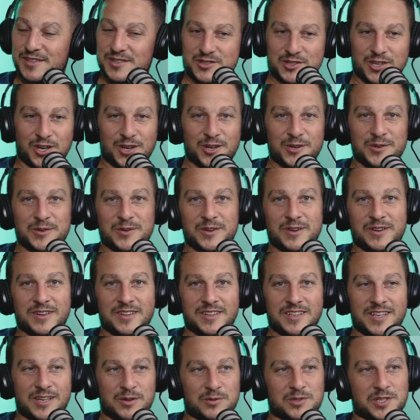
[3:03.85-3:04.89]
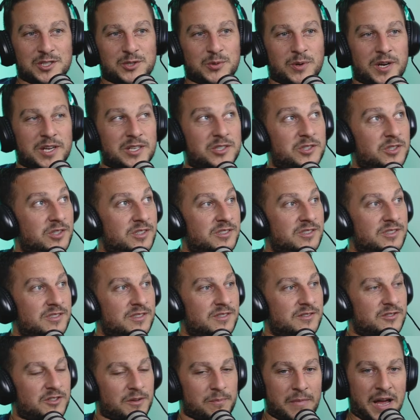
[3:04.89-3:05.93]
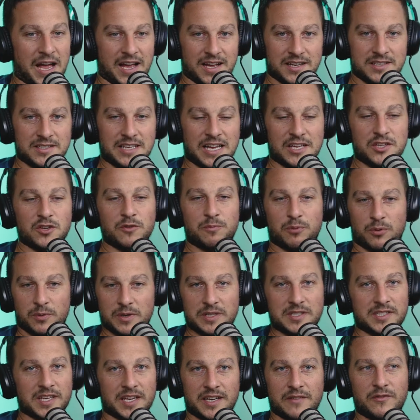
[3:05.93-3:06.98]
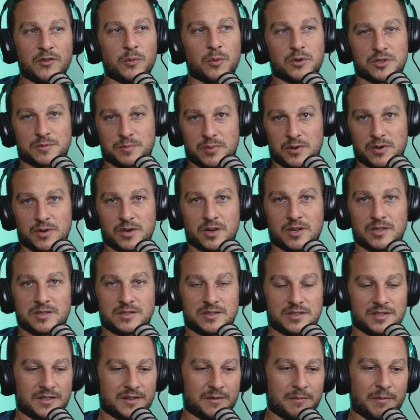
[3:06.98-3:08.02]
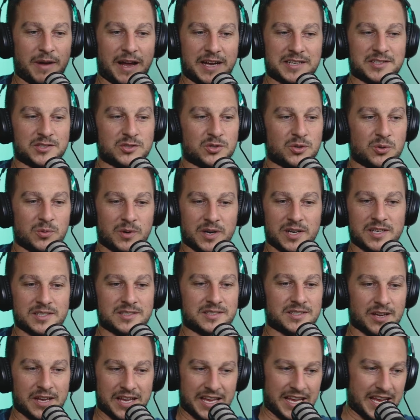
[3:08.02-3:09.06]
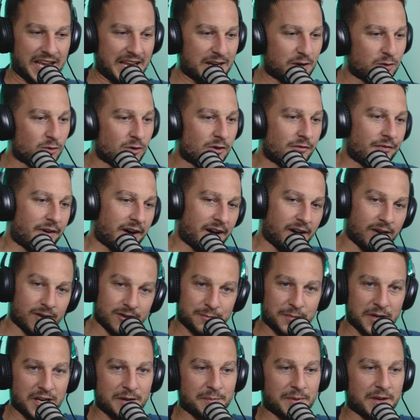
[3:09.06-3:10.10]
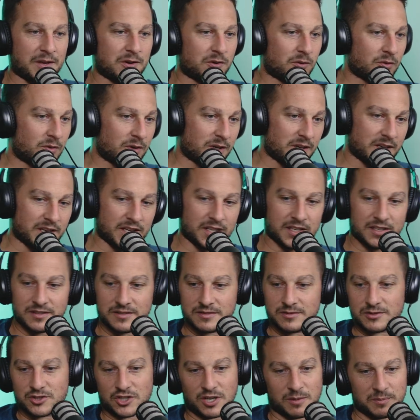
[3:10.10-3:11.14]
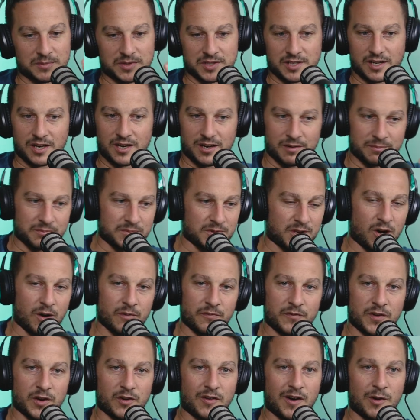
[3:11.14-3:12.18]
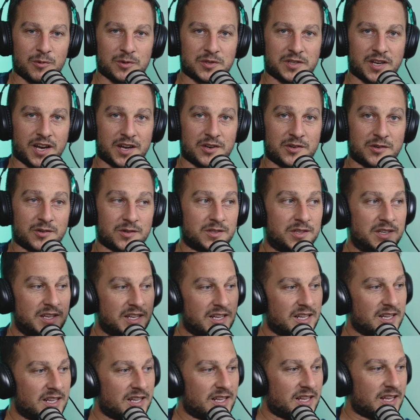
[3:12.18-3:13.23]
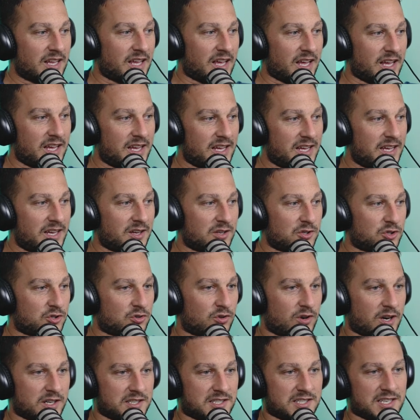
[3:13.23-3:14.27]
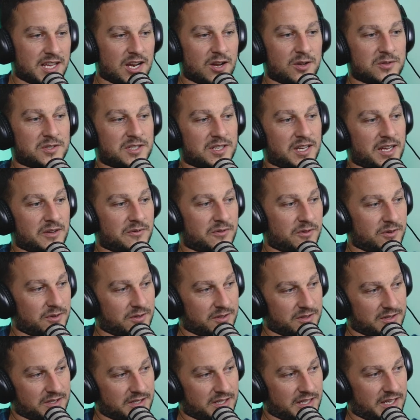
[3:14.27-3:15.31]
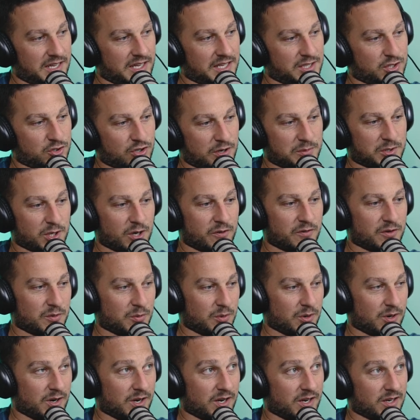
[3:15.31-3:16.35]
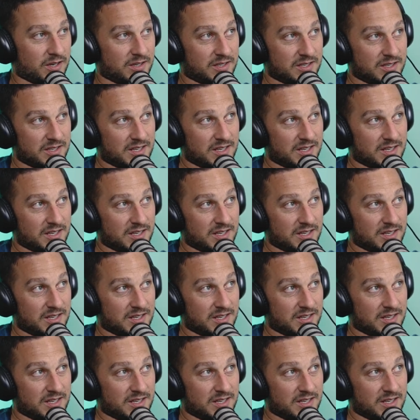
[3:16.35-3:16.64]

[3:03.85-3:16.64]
And little situation. So Max, you've probably seen, if you watch the podcast, Max is always in or around, being a bit annoying, jumps up, can't figure out what's going on. He tried to say hello to Nathan. He tripped over the wire.